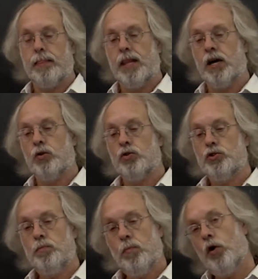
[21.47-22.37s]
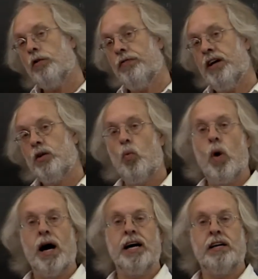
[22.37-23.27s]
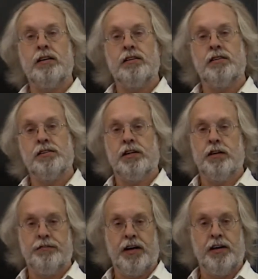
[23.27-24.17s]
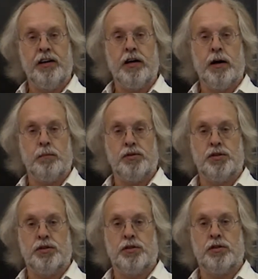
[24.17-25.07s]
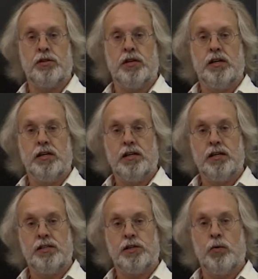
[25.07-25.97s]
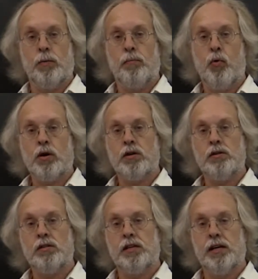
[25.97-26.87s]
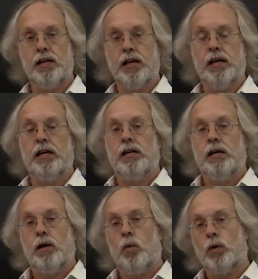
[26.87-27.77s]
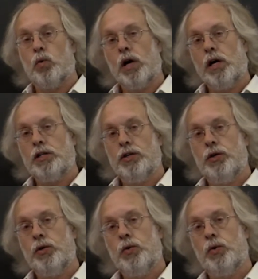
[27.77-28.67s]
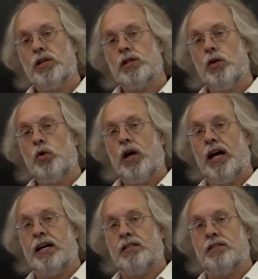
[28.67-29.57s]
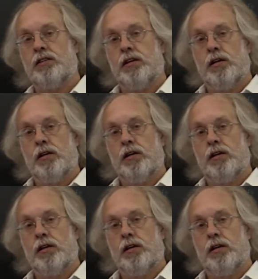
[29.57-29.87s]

Now, to motivate why the singular value decomposition is so important, what we're going to do is look at